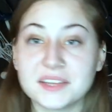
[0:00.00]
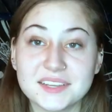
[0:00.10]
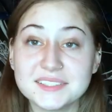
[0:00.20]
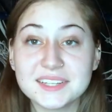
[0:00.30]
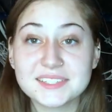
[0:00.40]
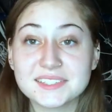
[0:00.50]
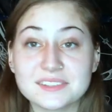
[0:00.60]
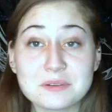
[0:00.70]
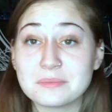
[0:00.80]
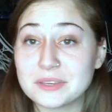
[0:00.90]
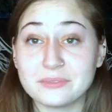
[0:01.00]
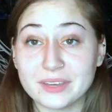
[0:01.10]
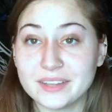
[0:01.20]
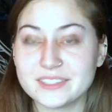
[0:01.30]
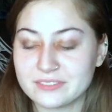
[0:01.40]
As you guys know, I'm a big
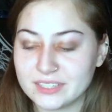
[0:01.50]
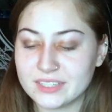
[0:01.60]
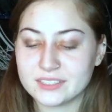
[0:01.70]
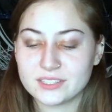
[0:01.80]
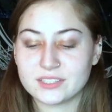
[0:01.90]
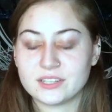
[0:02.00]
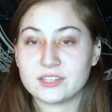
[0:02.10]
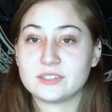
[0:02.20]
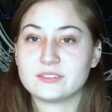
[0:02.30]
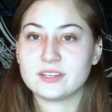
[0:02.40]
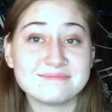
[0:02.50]
Vans fan, so